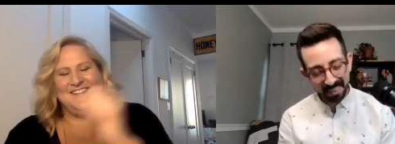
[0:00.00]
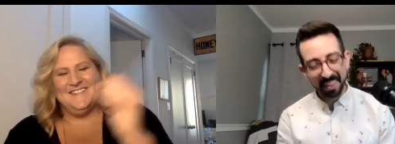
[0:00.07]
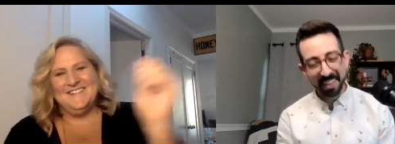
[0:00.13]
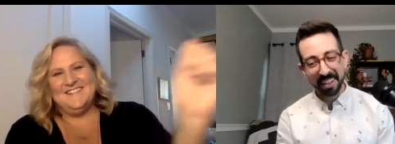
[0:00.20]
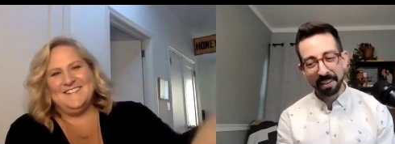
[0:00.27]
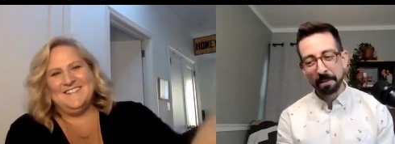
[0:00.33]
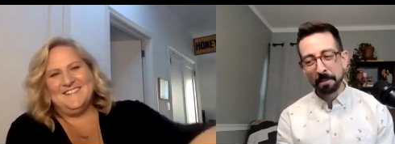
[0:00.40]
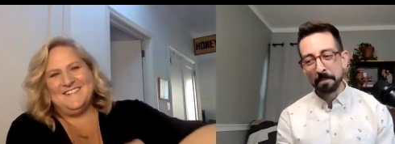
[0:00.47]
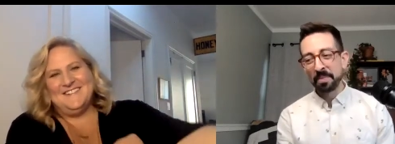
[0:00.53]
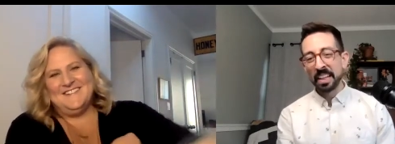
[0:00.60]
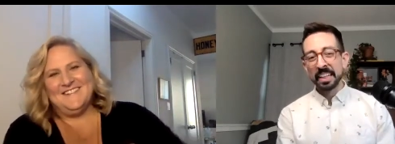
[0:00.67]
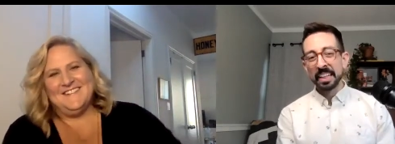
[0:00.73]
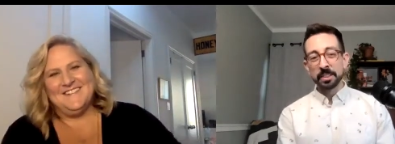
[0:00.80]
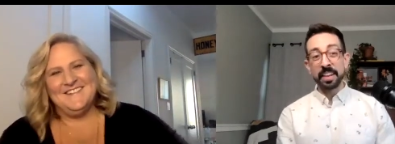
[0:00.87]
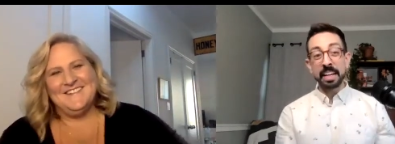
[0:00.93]
Speaker 1: Yeah.
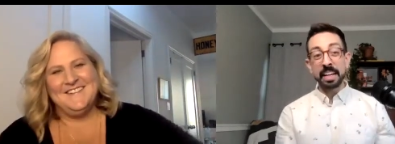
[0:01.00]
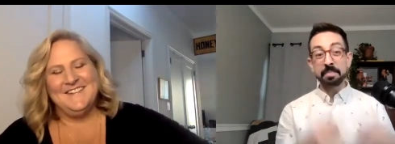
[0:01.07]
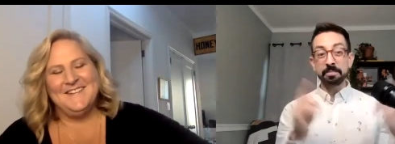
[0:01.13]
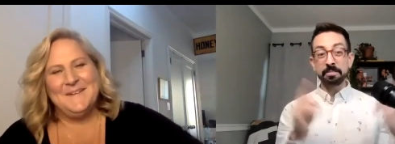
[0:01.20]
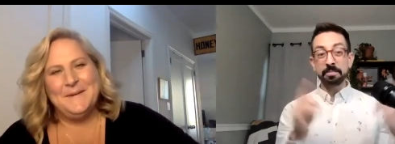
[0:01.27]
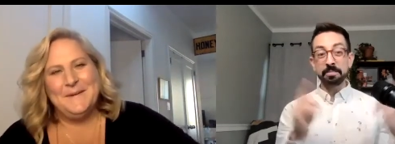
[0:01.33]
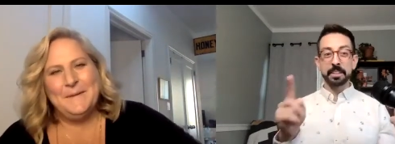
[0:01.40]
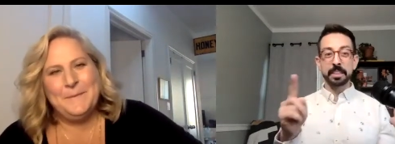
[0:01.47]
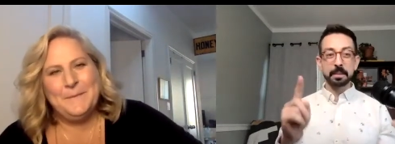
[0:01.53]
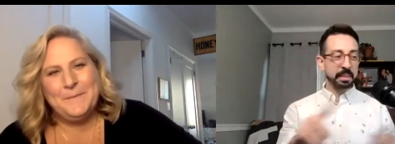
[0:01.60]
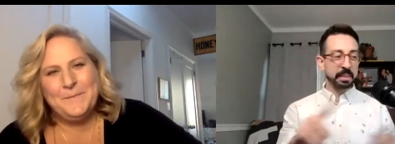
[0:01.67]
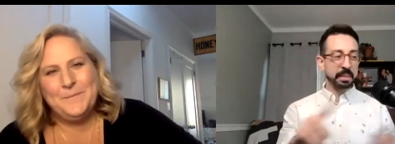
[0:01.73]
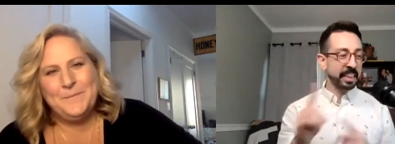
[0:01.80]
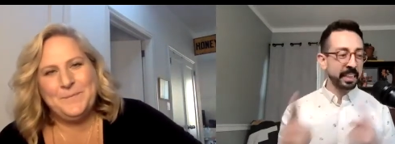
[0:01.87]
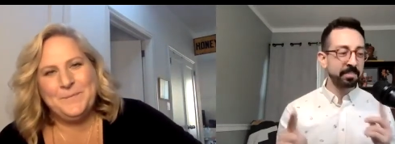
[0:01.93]
So that
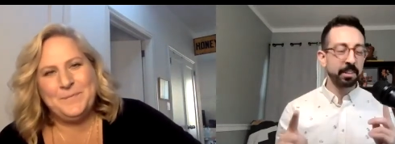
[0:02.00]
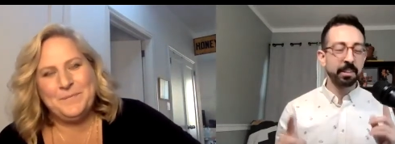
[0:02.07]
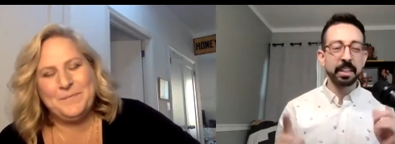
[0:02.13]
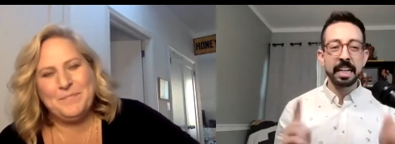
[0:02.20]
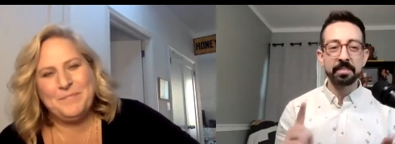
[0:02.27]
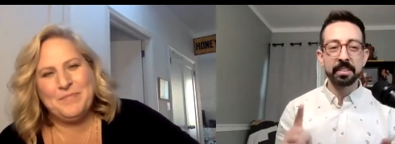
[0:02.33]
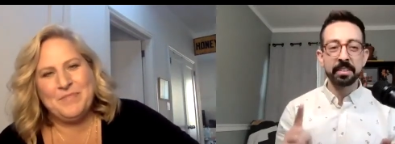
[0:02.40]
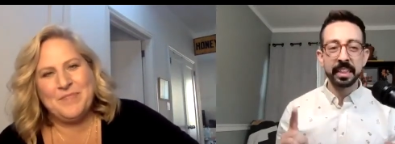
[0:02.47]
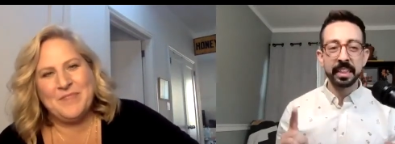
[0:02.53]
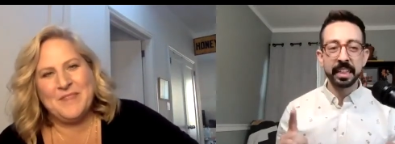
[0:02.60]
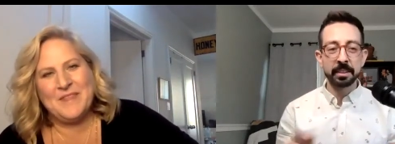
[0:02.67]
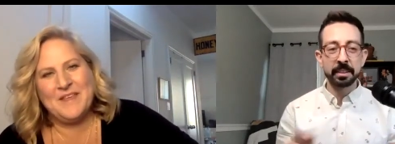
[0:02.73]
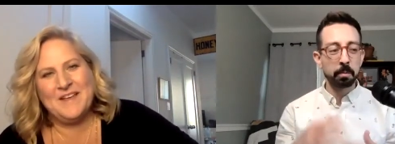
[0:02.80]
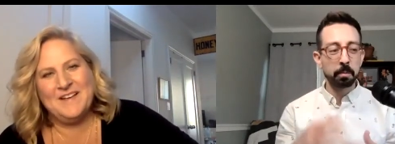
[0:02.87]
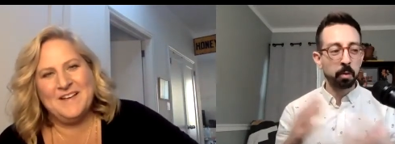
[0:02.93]
first, but second of all, I have to
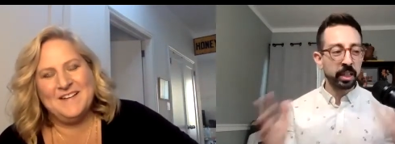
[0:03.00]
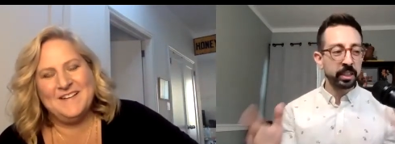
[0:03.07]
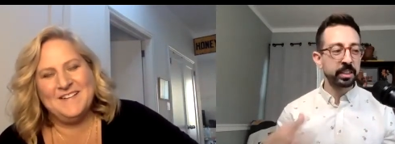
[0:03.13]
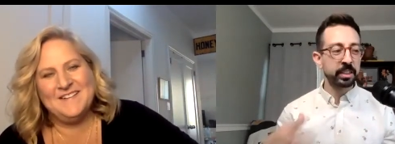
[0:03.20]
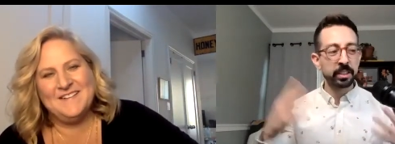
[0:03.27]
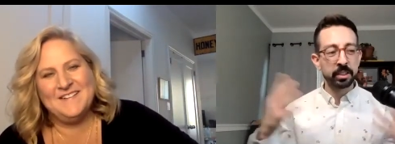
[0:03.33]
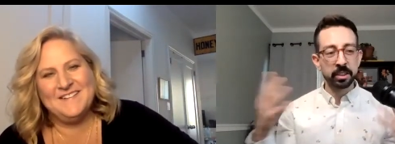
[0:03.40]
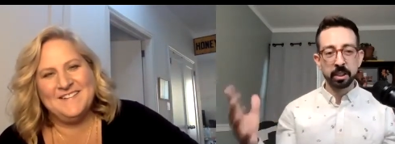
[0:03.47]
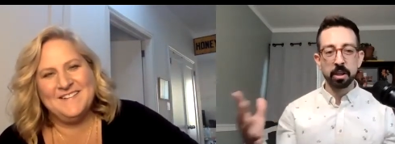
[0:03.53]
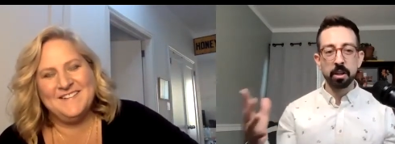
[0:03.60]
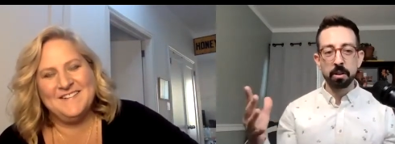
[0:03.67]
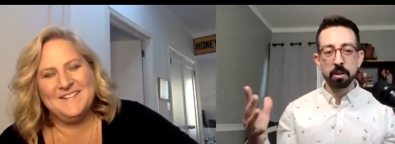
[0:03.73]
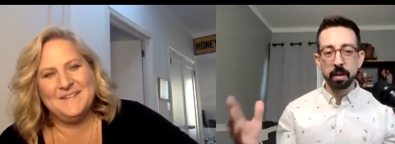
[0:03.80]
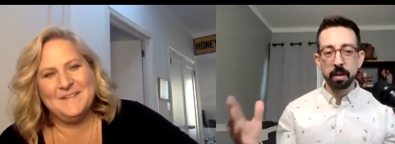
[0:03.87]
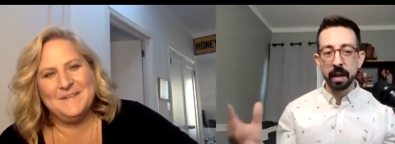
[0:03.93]
say, so I'm watching the
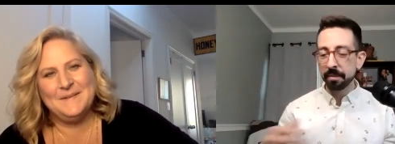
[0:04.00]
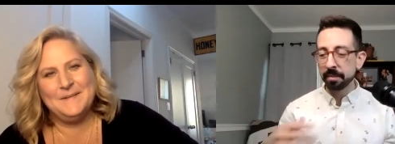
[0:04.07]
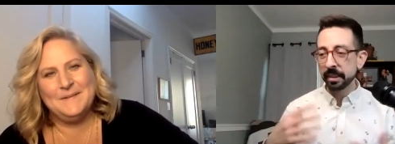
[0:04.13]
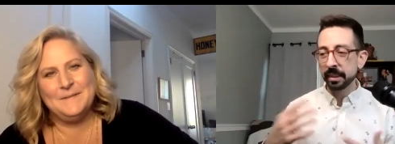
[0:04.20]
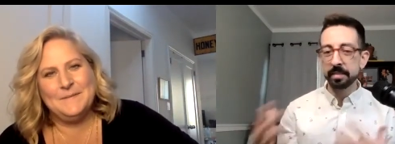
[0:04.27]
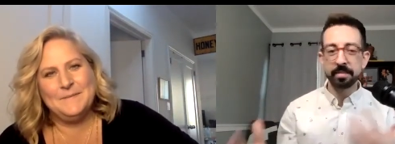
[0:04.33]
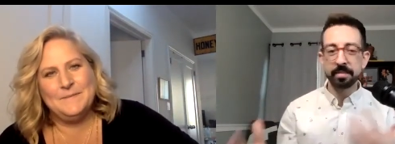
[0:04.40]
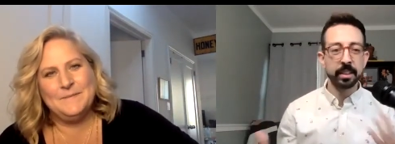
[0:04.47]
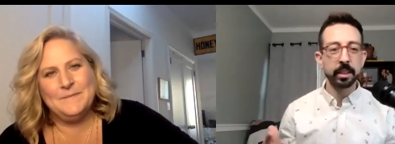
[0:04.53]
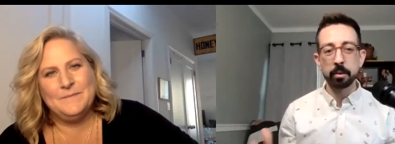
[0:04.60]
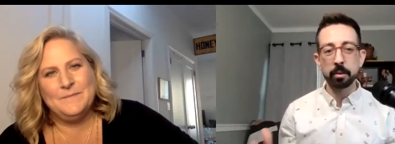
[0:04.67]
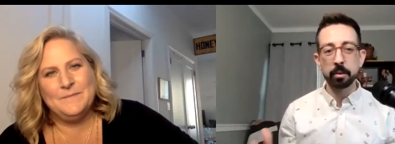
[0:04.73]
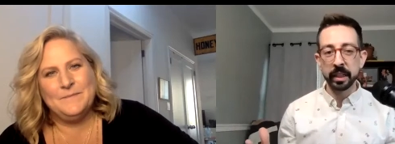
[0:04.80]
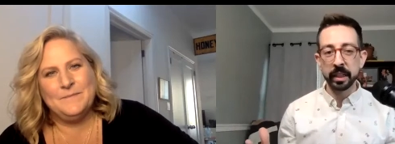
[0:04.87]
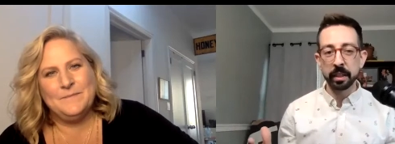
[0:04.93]
show, obviously very
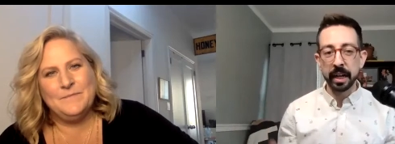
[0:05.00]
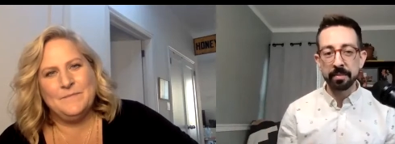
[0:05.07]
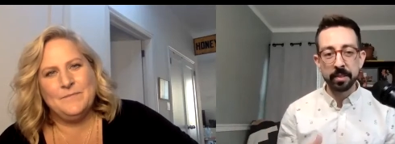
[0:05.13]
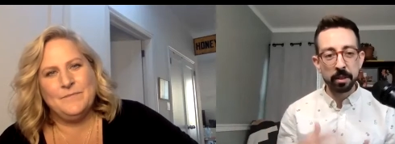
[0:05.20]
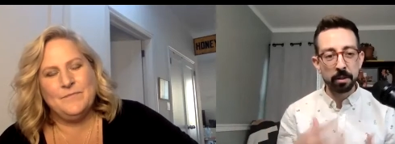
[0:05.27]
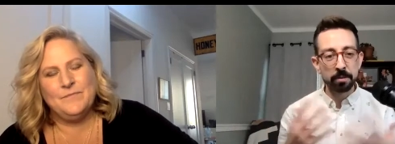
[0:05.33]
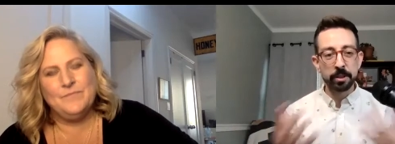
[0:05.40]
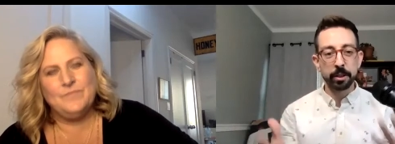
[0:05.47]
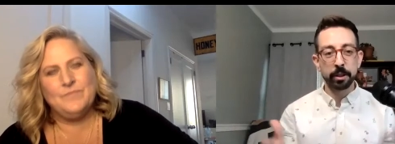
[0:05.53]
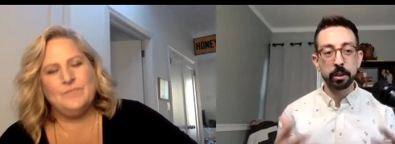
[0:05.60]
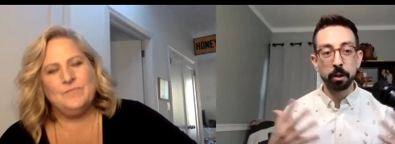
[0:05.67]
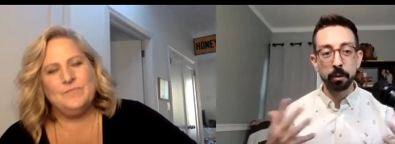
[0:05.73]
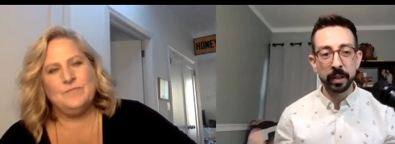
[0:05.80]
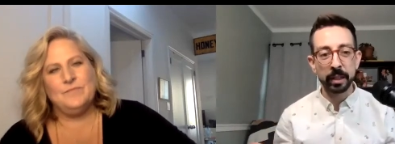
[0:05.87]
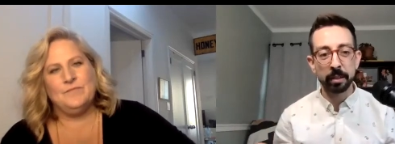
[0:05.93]
queer. I've known
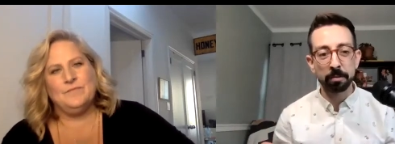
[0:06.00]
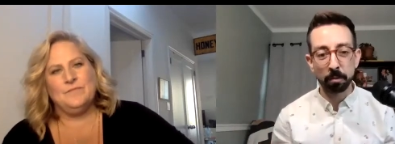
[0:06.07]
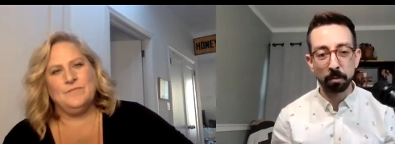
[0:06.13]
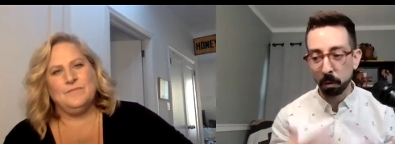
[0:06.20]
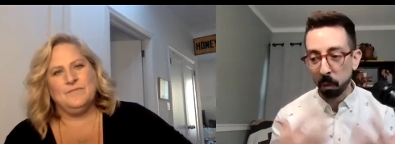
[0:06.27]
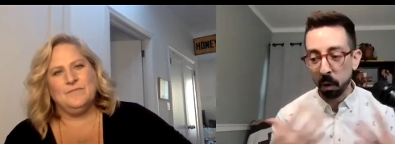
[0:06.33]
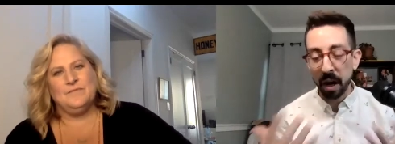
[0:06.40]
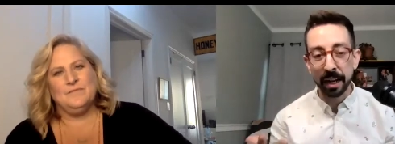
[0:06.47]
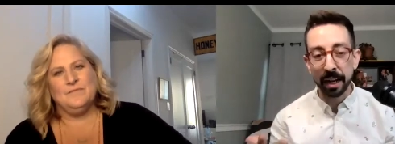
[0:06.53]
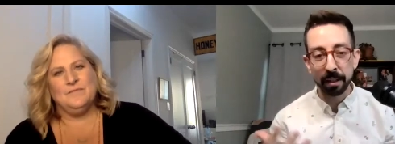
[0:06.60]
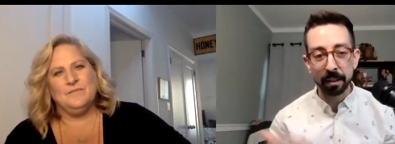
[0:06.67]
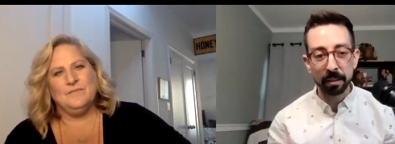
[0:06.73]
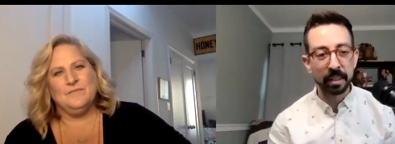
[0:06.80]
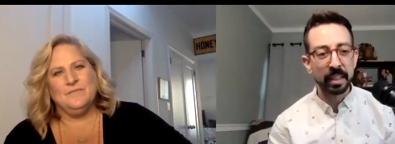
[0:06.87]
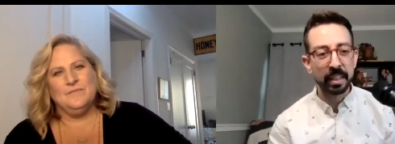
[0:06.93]
your career for a
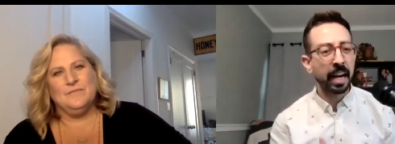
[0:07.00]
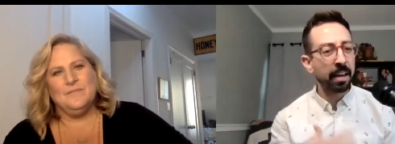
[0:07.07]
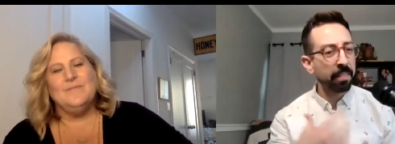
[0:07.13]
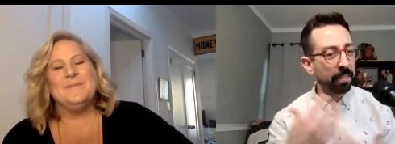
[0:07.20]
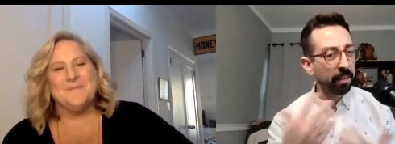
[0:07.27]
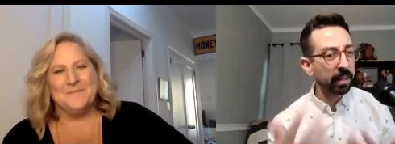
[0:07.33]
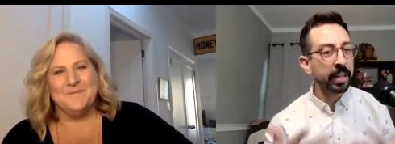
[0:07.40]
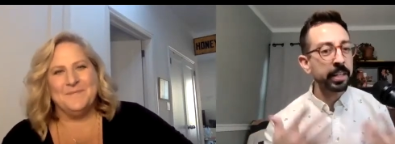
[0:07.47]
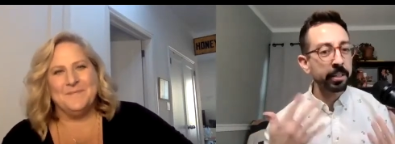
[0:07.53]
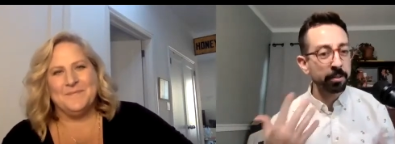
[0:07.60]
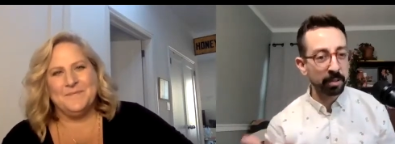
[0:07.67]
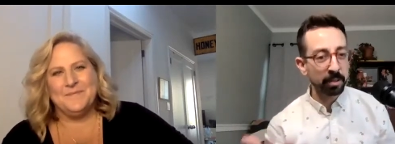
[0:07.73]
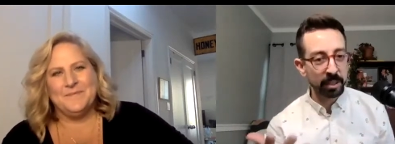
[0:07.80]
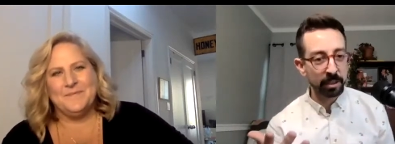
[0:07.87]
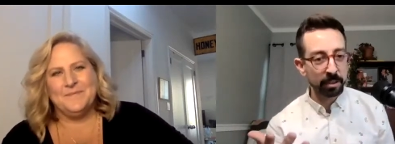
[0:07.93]
while. I thought I
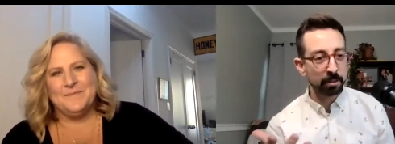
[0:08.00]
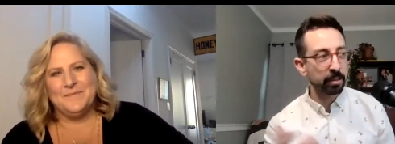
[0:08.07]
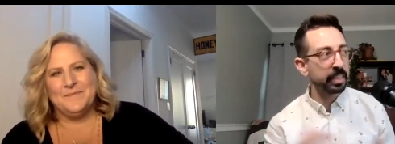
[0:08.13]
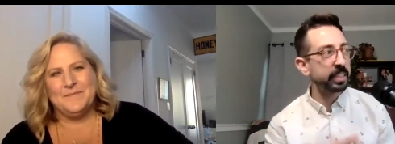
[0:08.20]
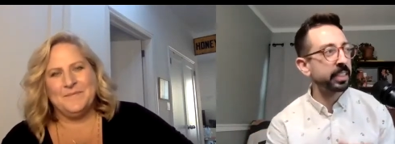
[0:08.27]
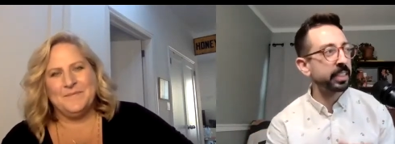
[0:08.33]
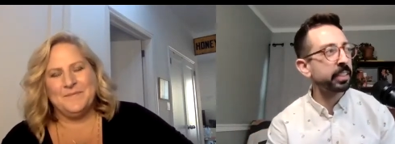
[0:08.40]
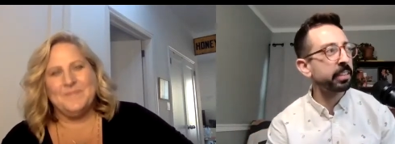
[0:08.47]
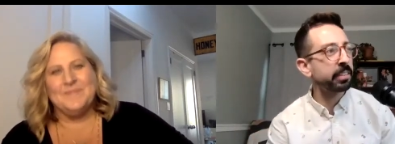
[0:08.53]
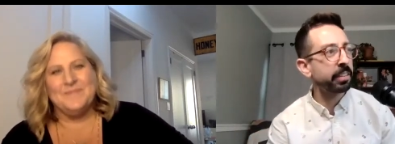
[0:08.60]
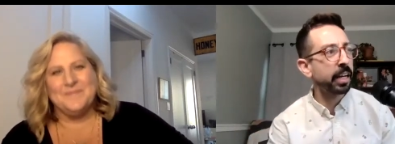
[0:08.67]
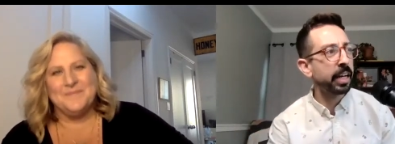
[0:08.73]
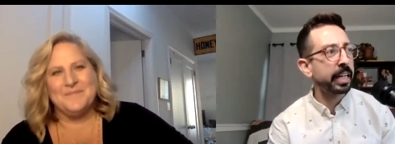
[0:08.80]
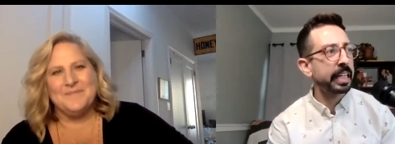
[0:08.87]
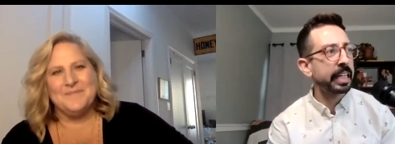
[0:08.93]
knew you until
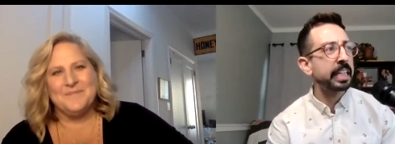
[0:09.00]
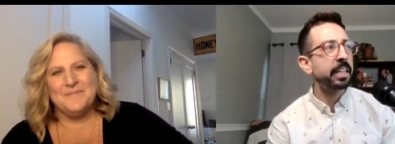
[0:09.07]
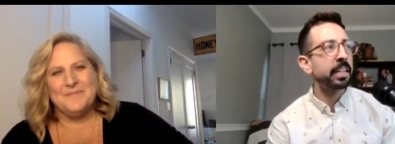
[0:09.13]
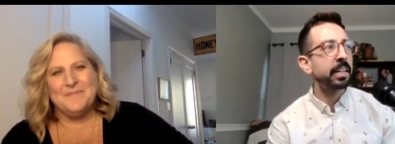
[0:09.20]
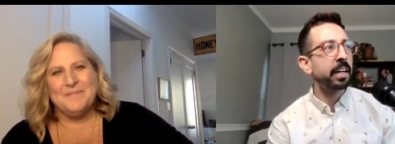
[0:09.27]
like